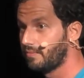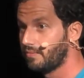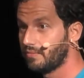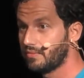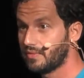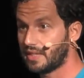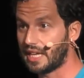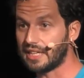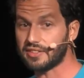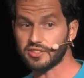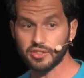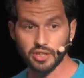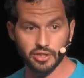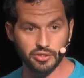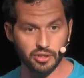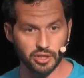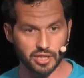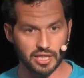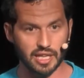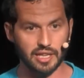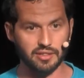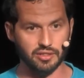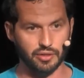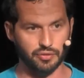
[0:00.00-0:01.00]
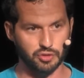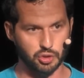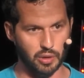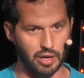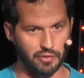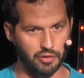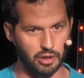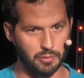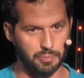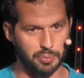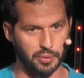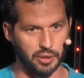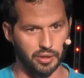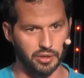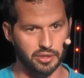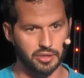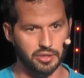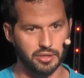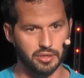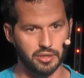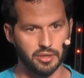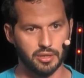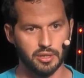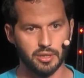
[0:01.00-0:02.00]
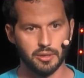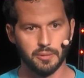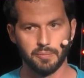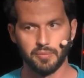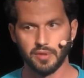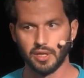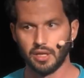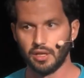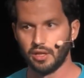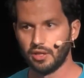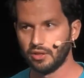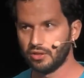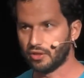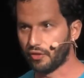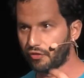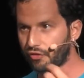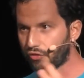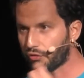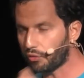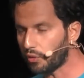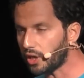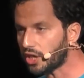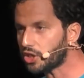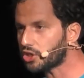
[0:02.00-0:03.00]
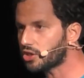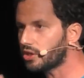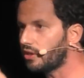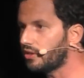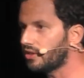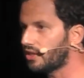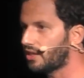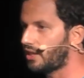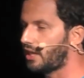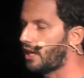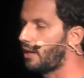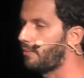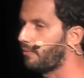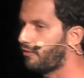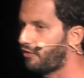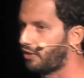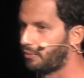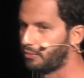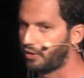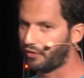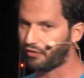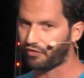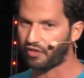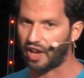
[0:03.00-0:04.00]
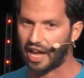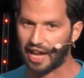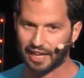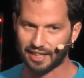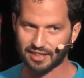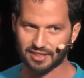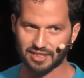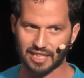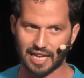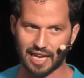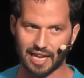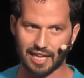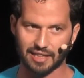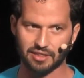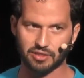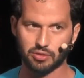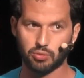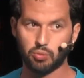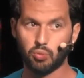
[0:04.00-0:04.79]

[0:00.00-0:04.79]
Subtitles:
That's not the case of TravelPerk. The friction came from the fact that